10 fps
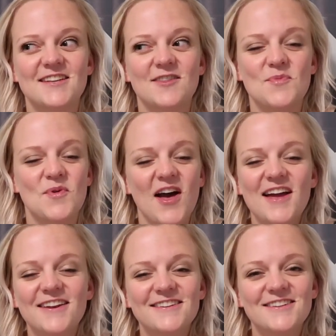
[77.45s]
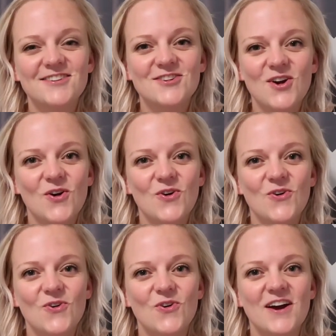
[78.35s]
the plan didn't
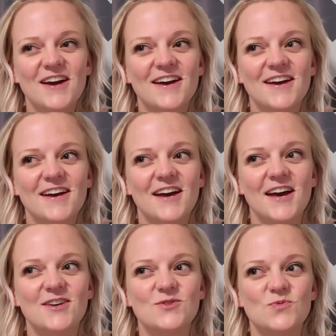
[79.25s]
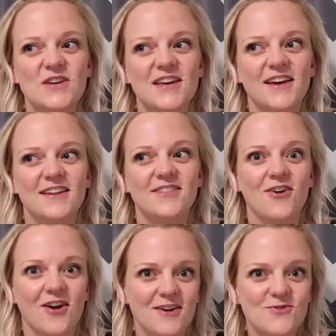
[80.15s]
go as we had
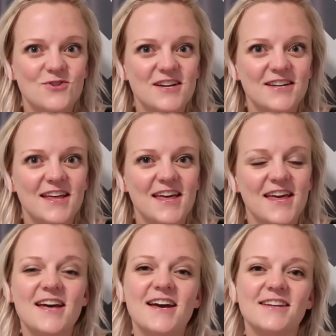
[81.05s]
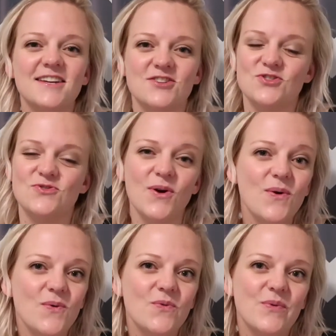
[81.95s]
thought it would. And as you
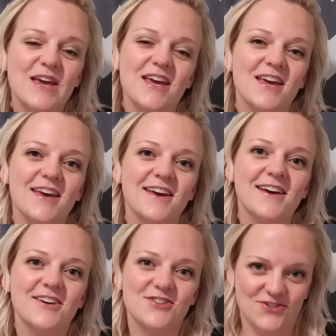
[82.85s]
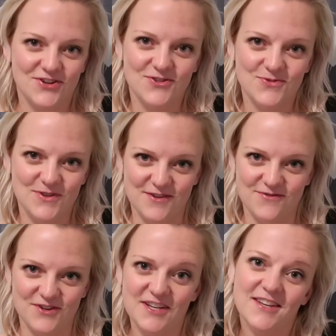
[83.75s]
know, we struggled with
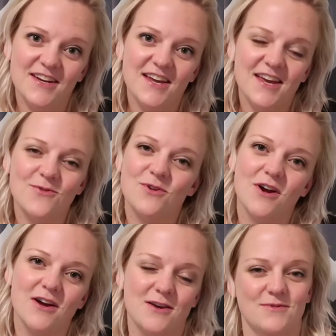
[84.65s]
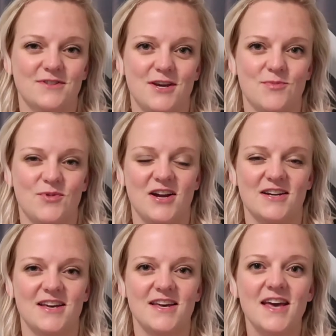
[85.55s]
infertility and were not able to get
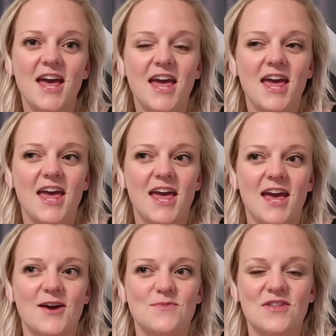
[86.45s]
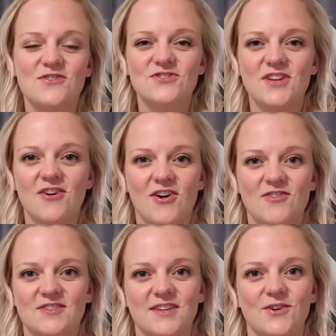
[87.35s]
pregnant. And Mother's Day all
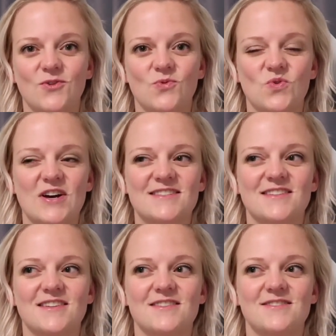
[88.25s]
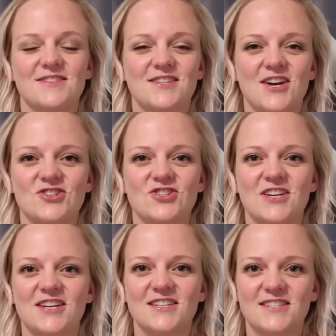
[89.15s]
of a sudden wasn't such an
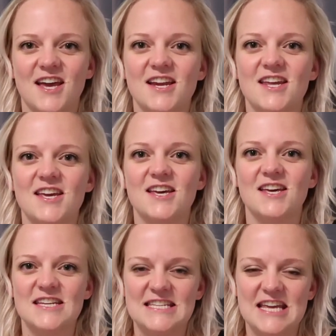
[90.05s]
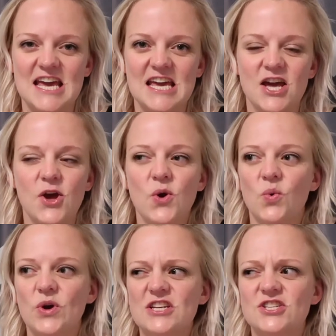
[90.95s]
exciting day,
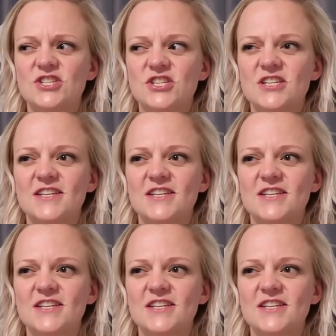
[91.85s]
which